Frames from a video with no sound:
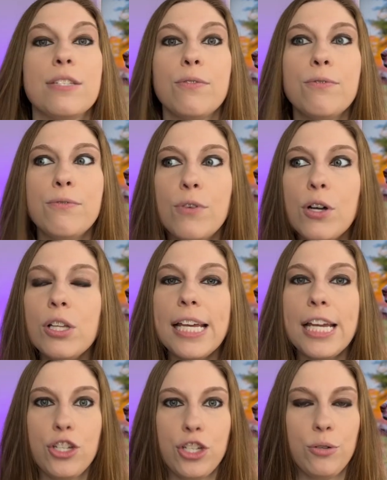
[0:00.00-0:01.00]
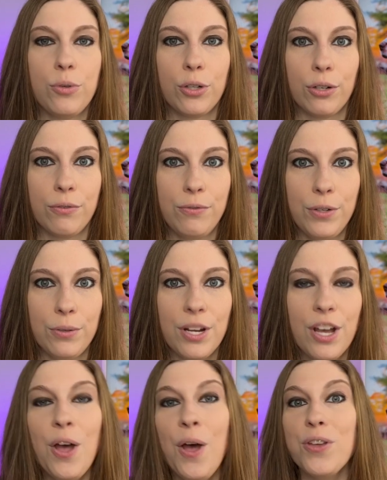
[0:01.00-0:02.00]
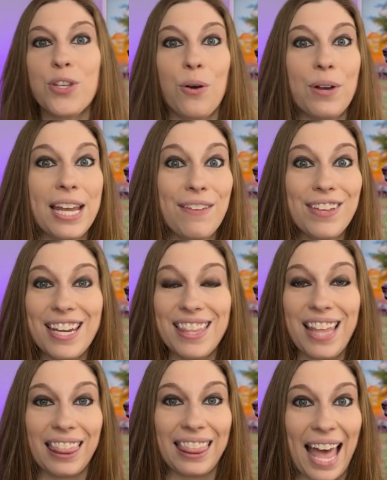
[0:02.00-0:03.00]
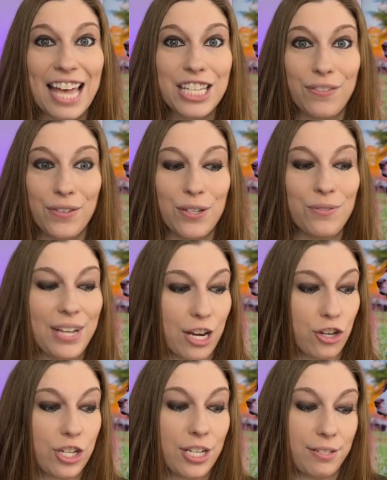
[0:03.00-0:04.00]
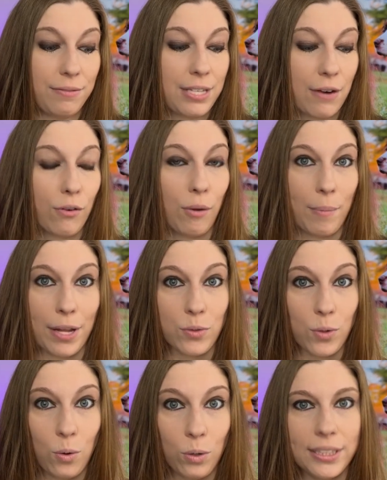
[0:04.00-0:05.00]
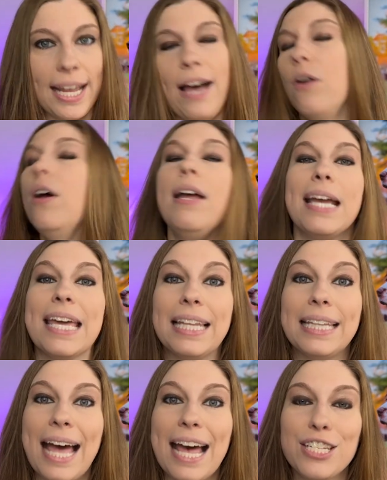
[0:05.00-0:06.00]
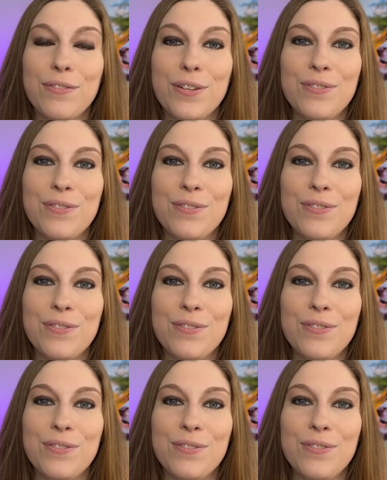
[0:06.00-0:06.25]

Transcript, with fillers: fully chewed her food. So even in the last few days, she's several months old now. In the last few